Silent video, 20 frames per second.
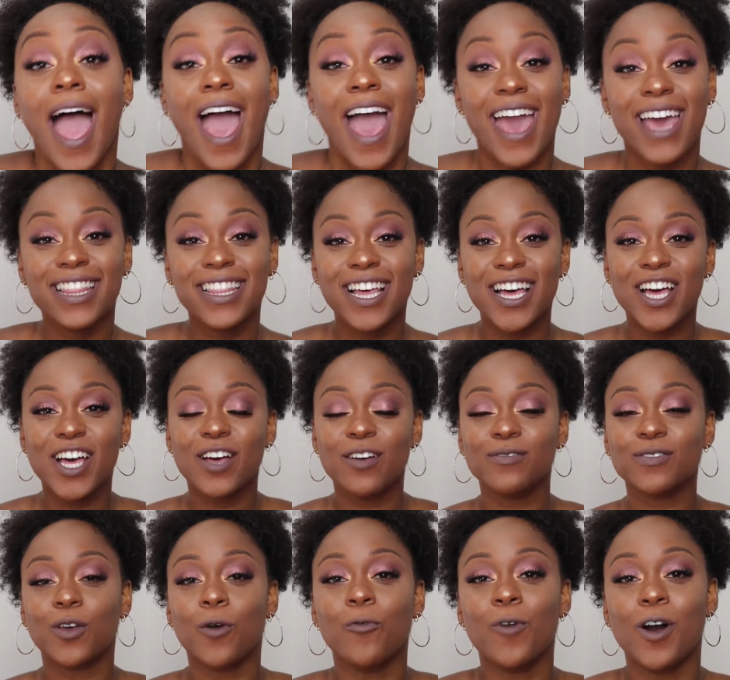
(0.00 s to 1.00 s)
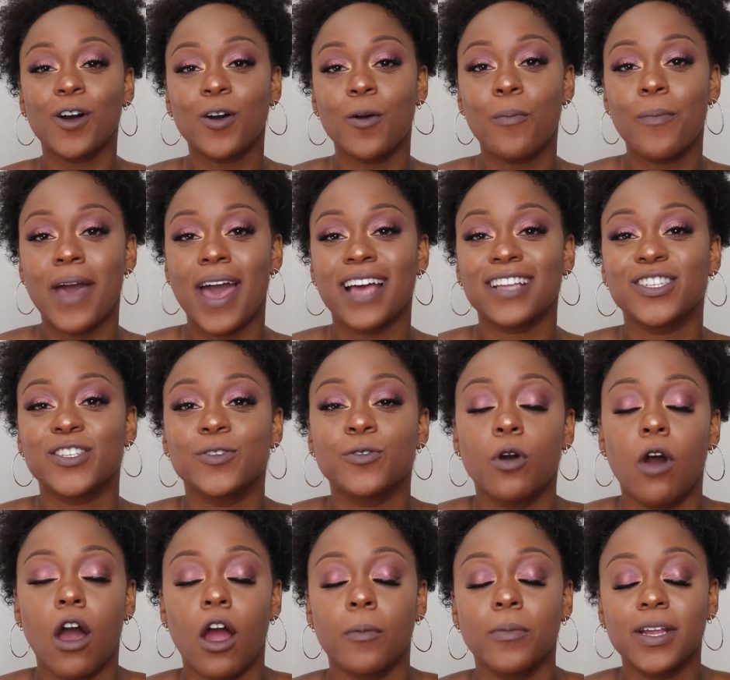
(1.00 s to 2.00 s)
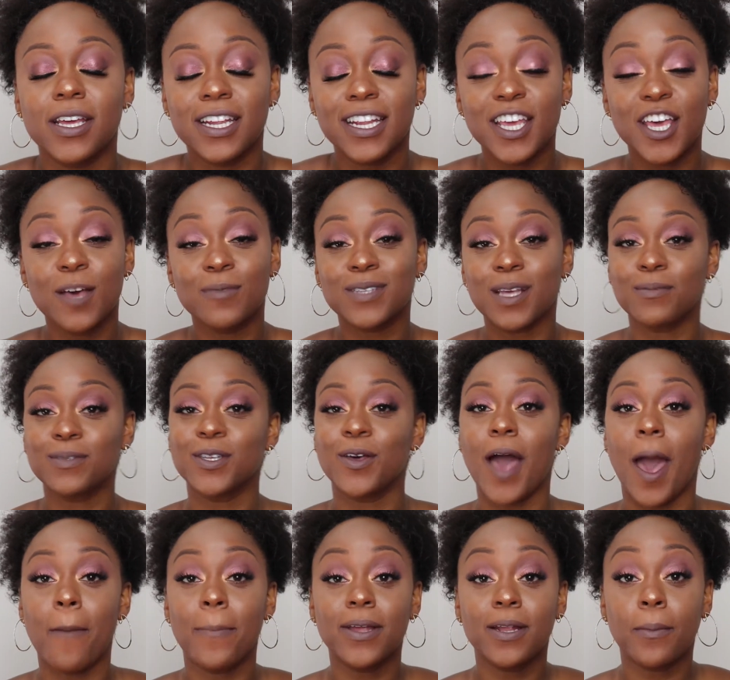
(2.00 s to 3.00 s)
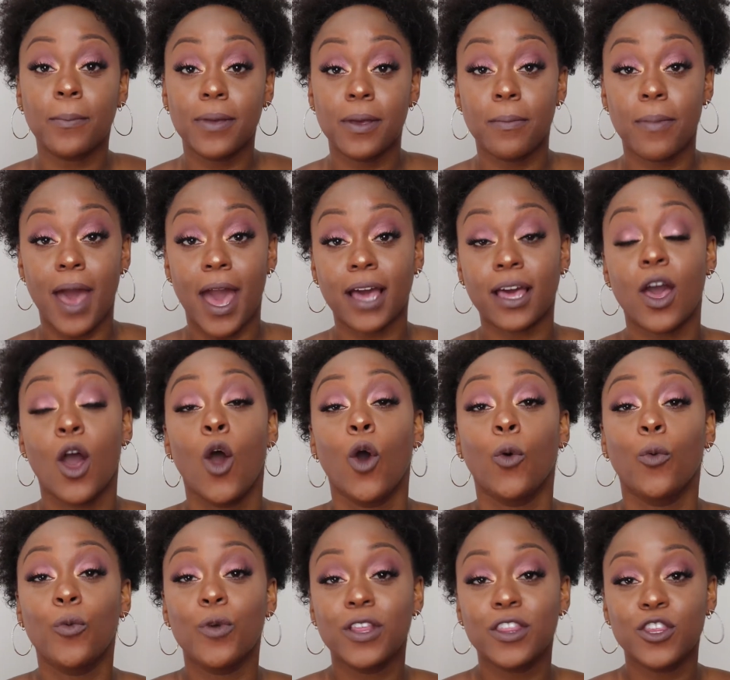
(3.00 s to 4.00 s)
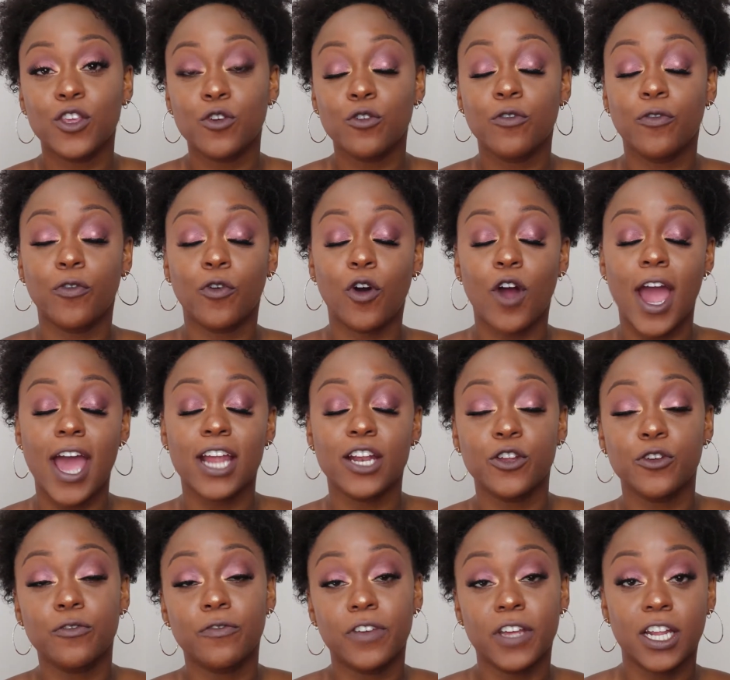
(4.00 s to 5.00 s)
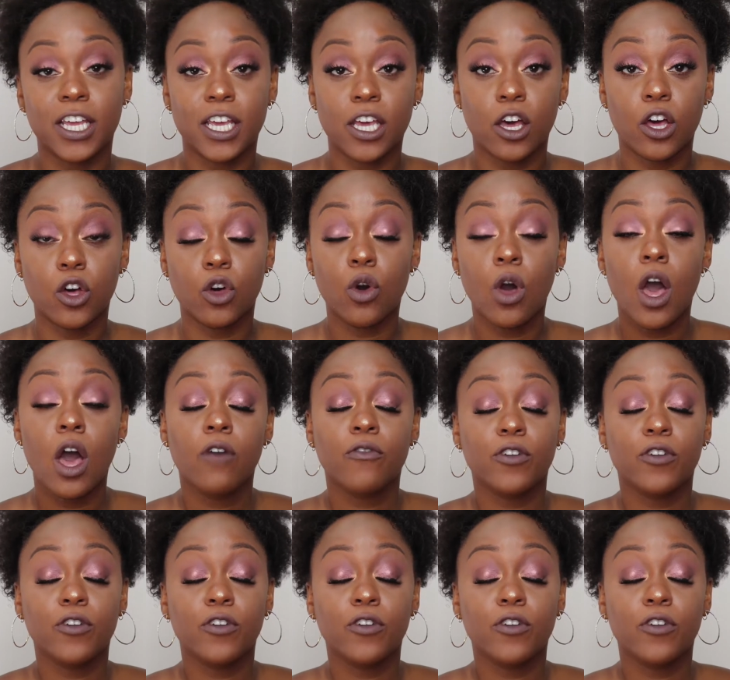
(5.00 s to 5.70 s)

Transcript: Hey loves, welcome back to Harmony and Hips. I'm so happy to be back with you for a new video.